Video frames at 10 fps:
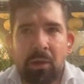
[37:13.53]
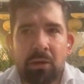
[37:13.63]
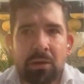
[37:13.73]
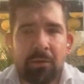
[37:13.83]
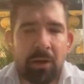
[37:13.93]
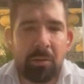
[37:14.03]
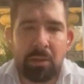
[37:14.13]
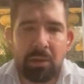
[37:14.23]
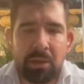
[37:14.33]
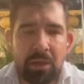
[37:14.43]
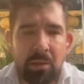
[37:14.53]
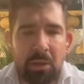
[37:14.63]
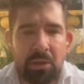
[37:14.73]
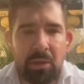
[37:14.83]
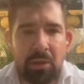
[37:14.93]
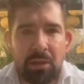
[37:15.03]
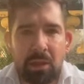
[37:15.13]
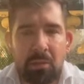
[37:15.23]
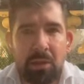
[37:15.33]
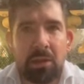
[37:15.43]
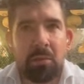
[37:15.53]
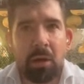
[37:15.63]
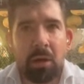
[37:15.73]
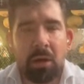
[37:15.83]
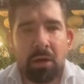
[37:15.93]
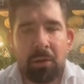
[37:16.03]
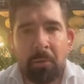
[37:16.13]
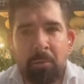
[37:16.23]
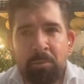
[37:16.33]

because the Philippines it's an amazing market.